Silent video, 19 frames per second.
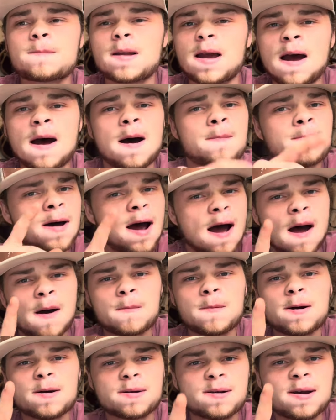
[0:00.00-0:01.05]
Now, I'm not, I
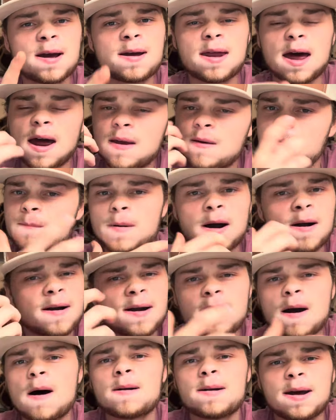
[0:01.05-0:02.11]
will say that. It's
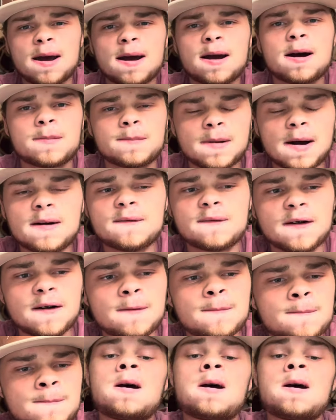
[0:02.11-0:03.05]
burning all daggum over.